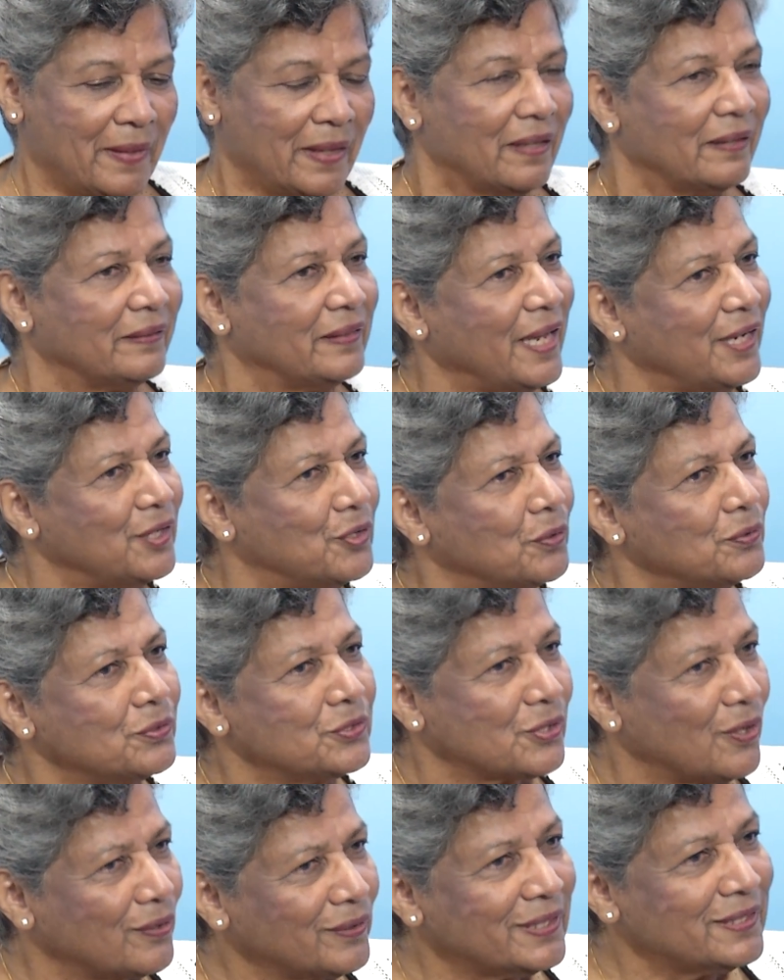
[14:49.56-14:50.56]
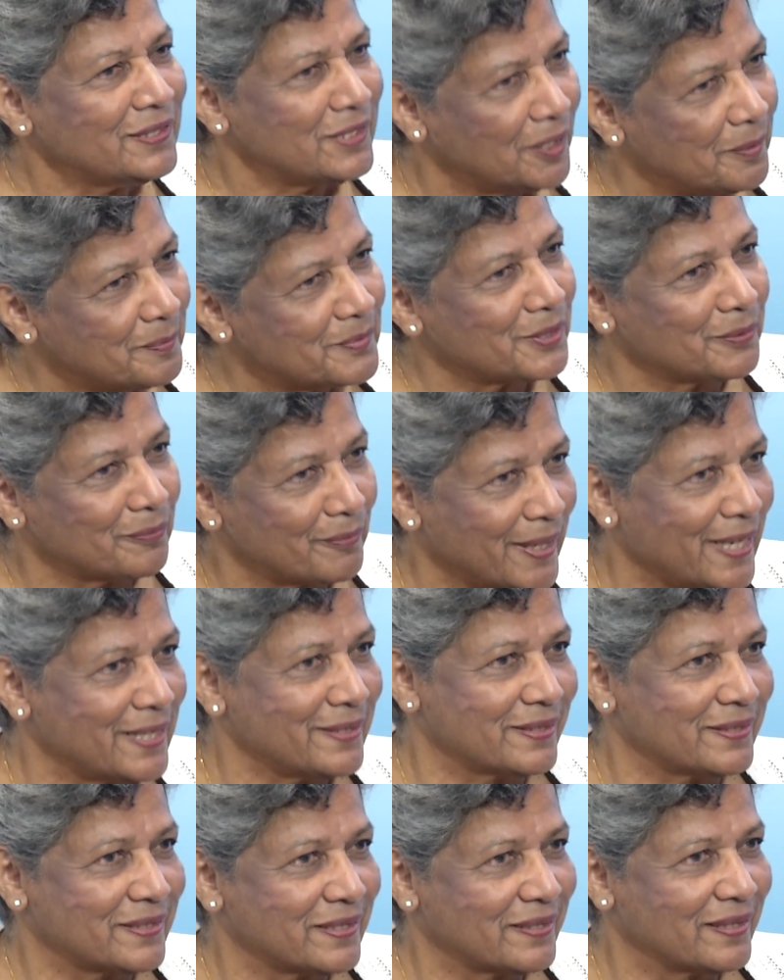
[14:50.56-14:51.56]
they don't talk in terms of
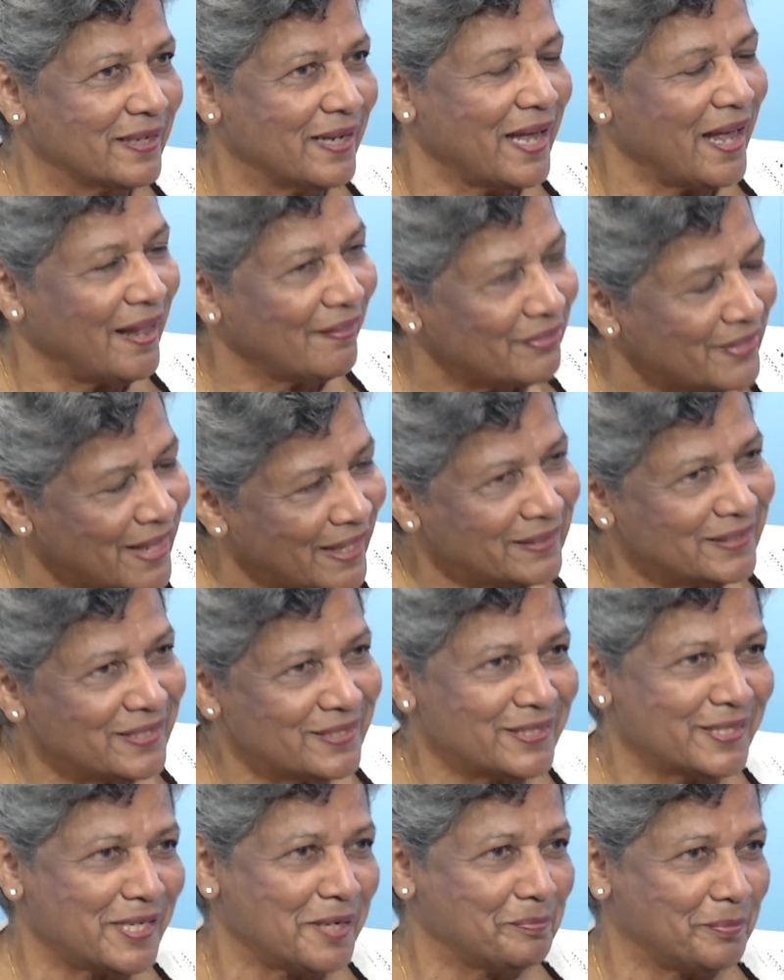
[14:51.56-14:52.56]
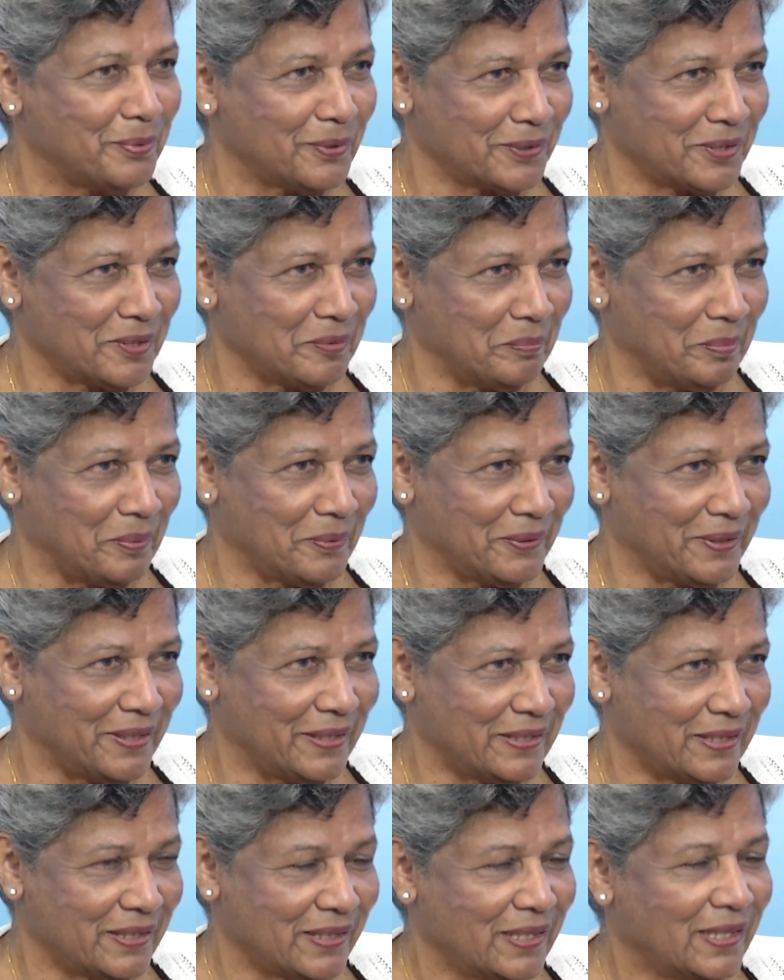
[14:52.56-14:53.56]
race. And that is the important
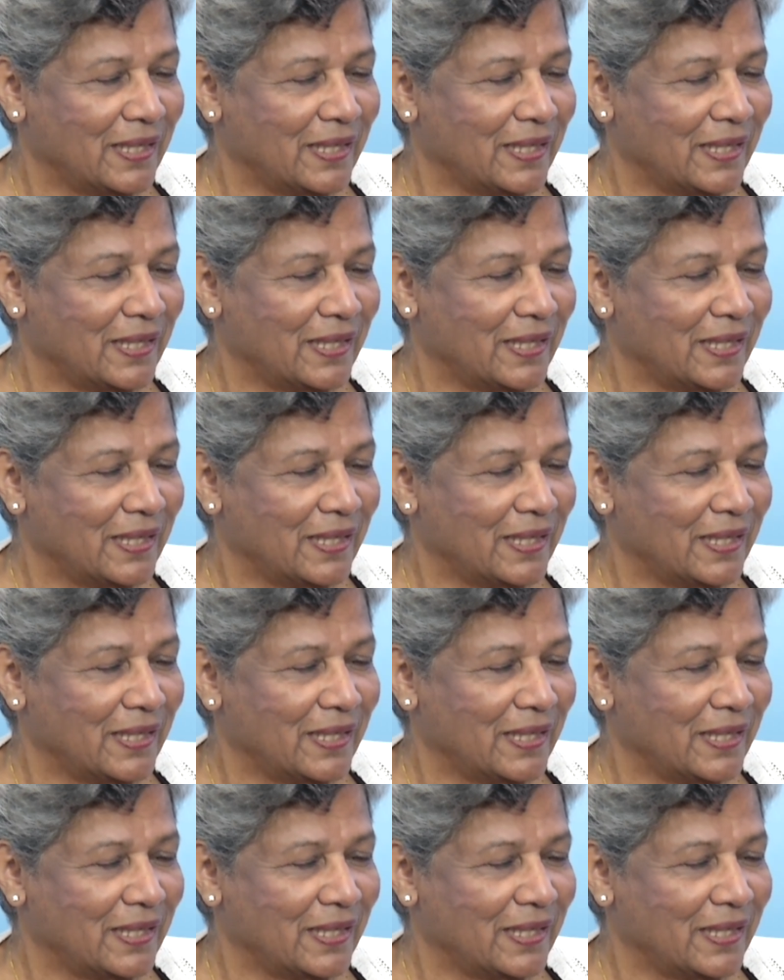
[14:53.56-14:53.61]
point.